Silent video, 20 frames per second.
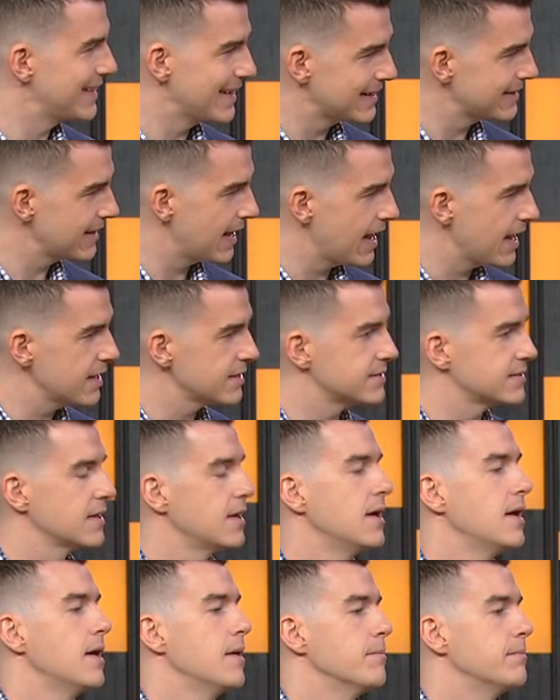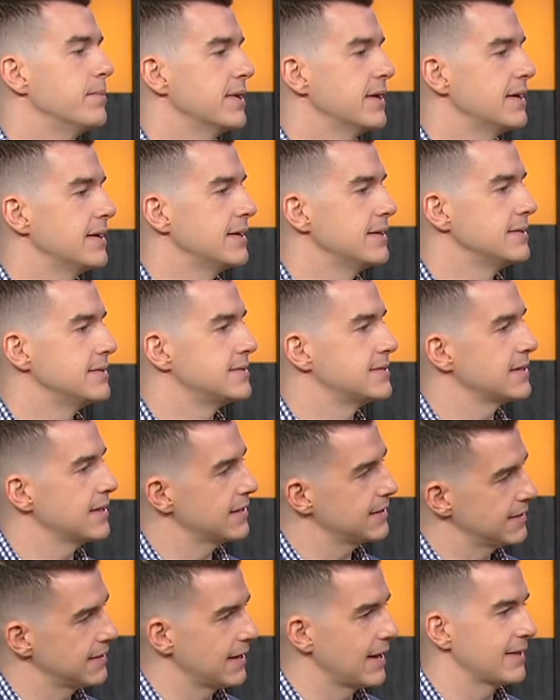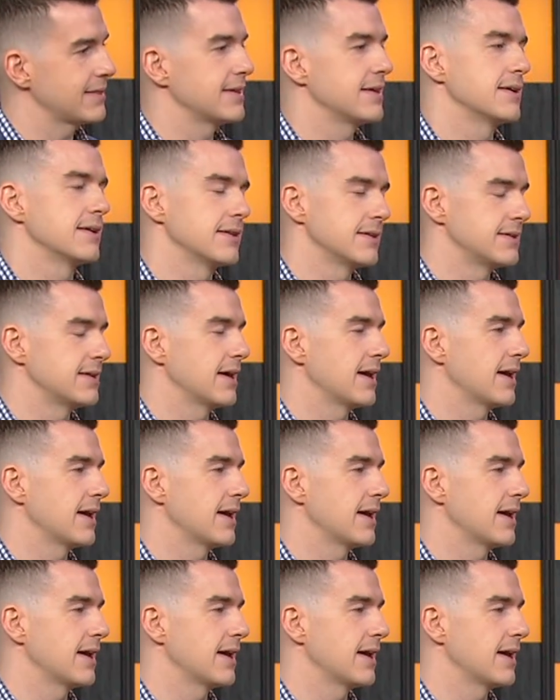seeing that. Mm -hmm. But uh, at the end